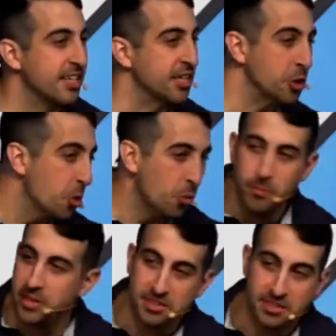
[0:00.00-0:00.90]
You don't want
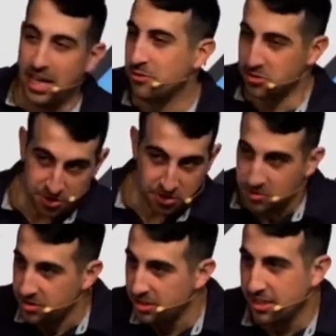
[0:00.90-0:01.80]
me to counsel you
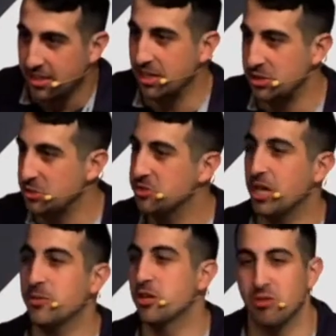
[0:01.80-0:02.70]
because you'll tell
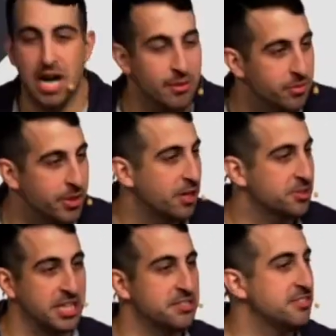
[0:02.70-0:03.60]
me your problem and I'll say,
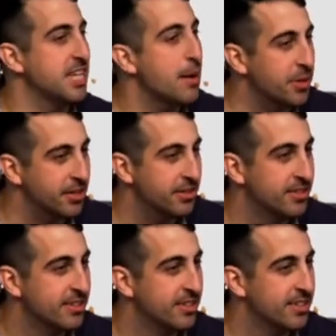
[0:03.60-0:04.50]
Stop it.
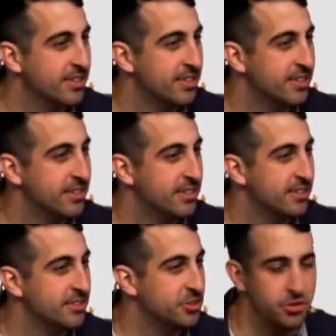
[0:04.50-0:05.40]

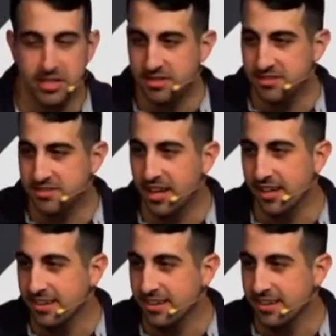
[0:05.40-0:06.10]
Do this instead.